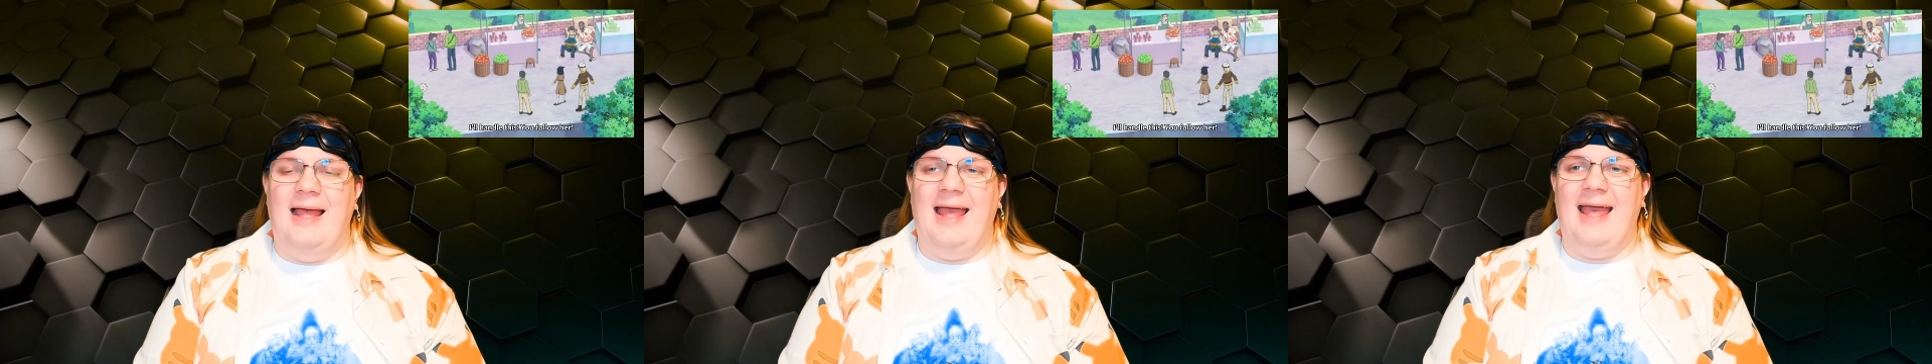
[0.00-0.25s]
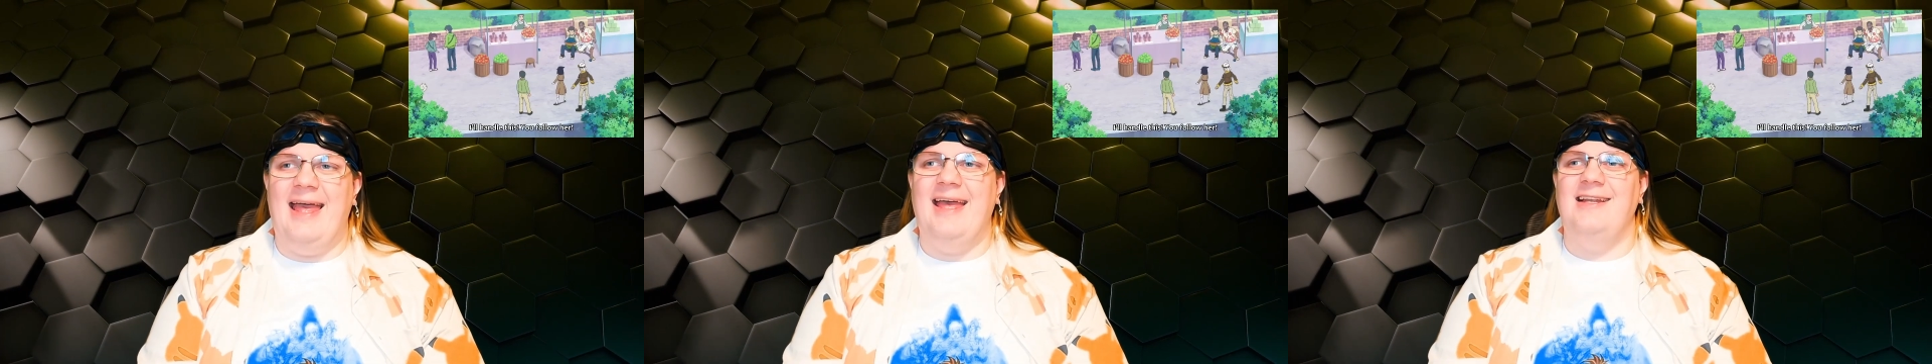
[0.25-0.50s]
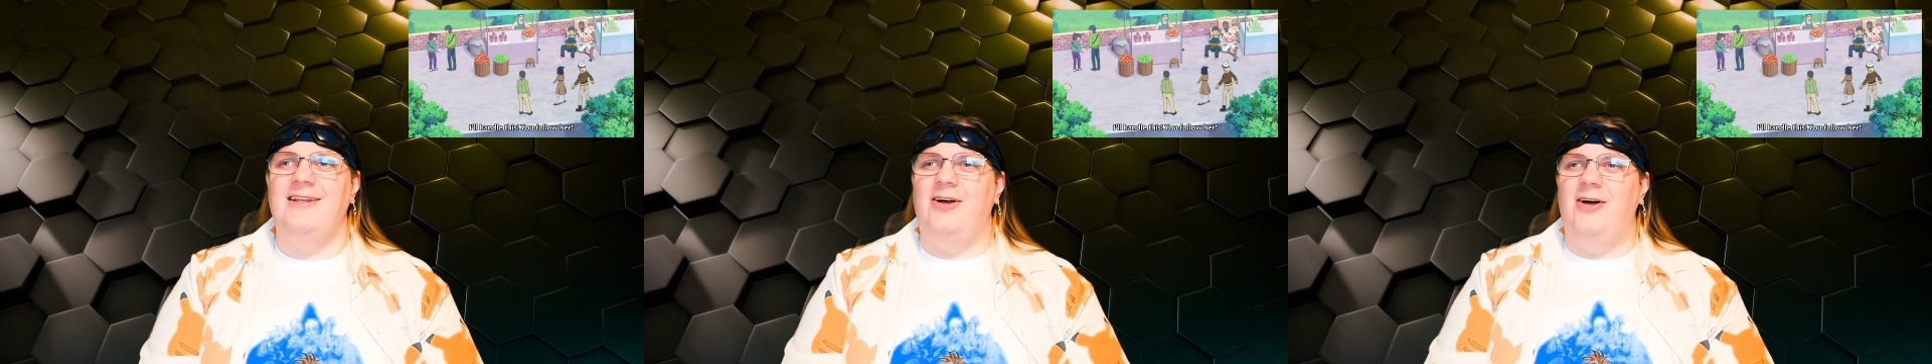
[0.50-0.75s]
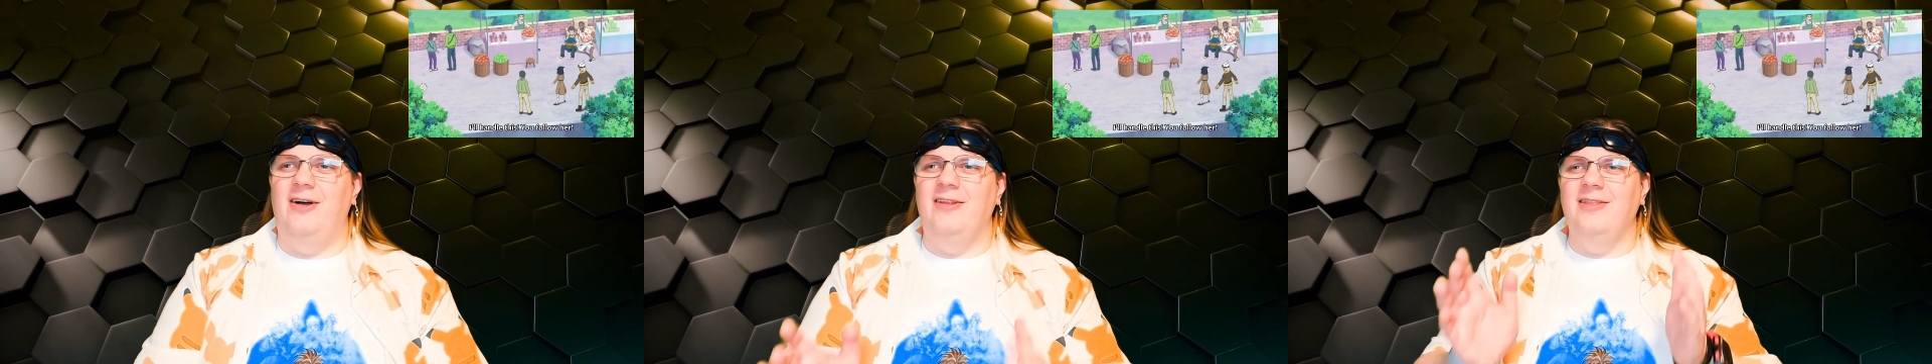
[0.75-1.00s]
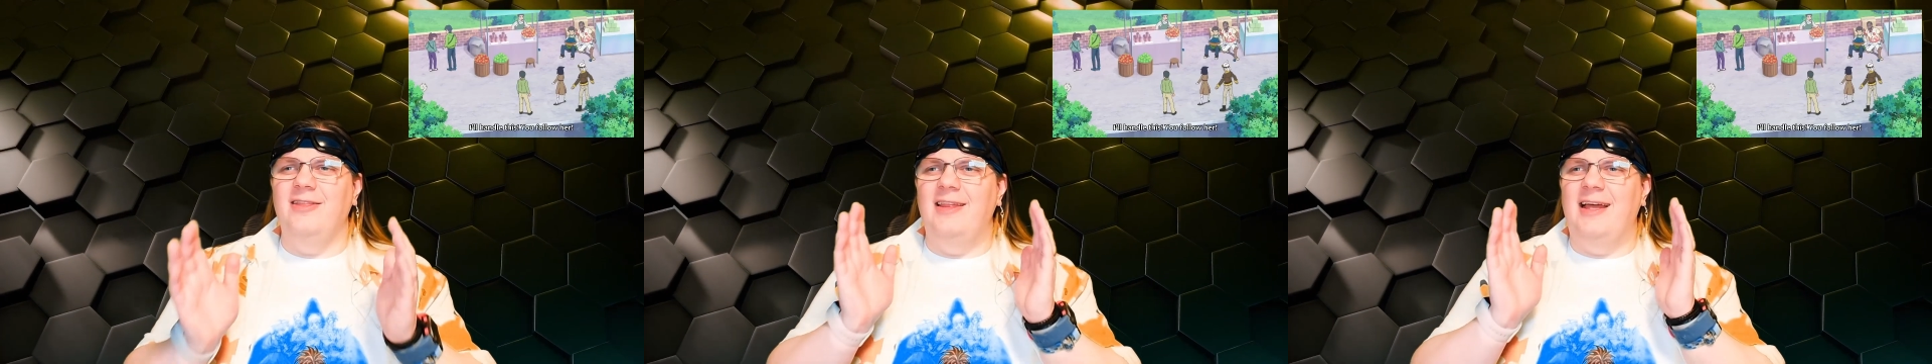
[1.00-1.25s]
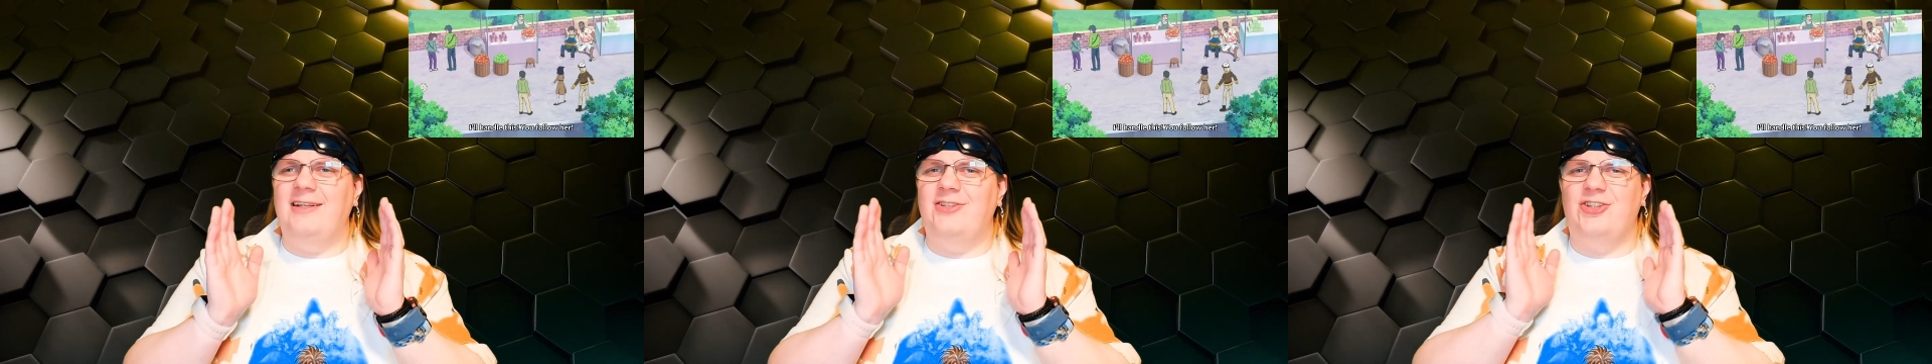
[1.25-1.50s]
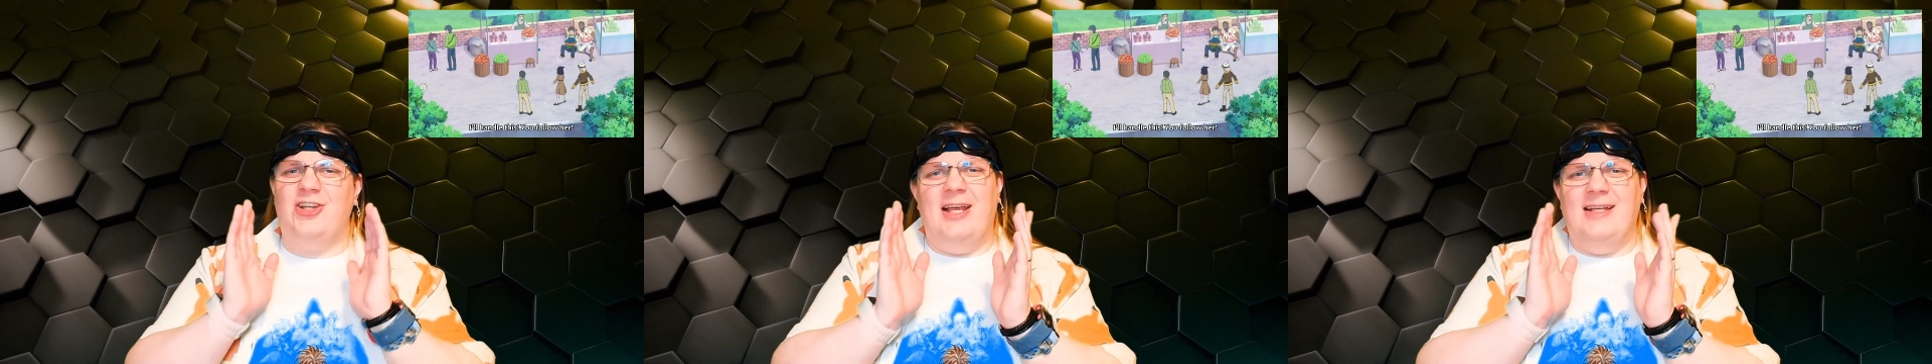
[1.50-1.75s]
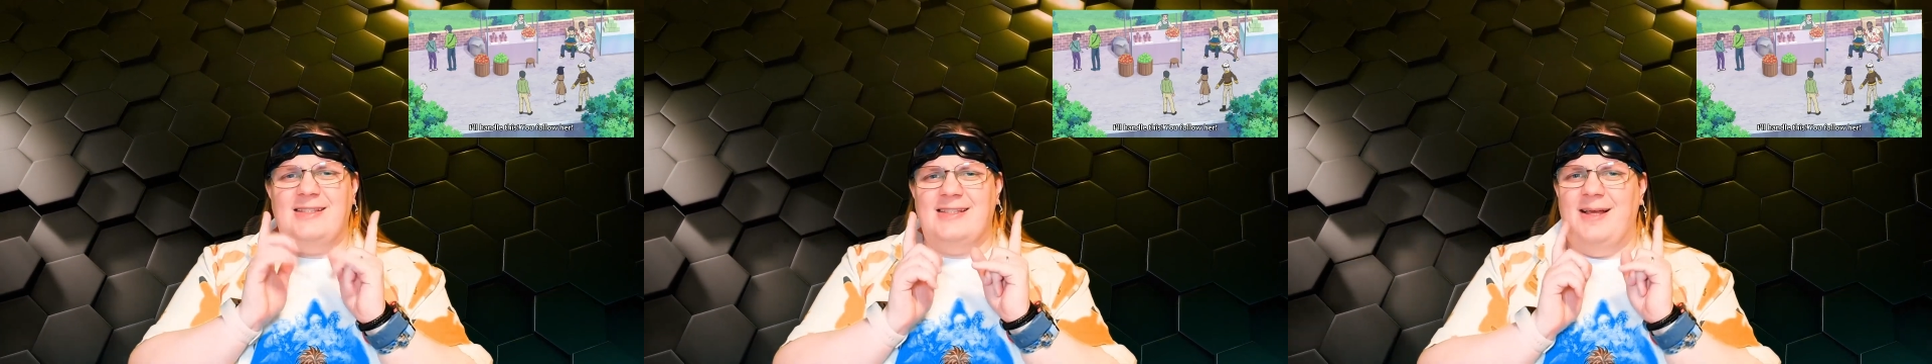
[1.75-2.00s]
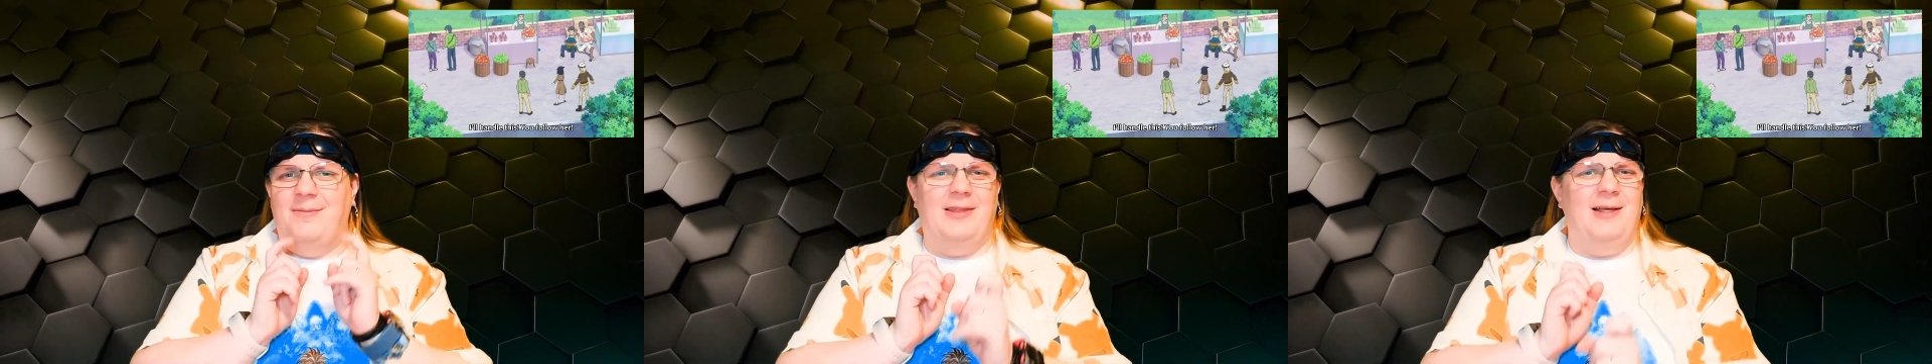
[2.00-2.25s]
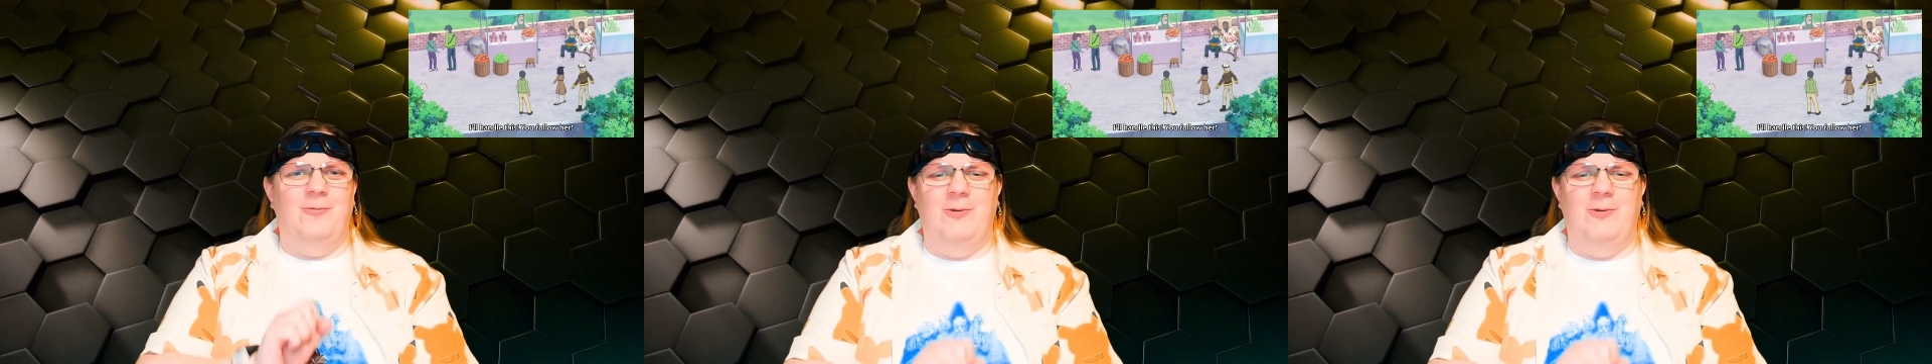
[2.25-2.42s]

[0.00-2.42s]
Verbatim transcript: And on that chase something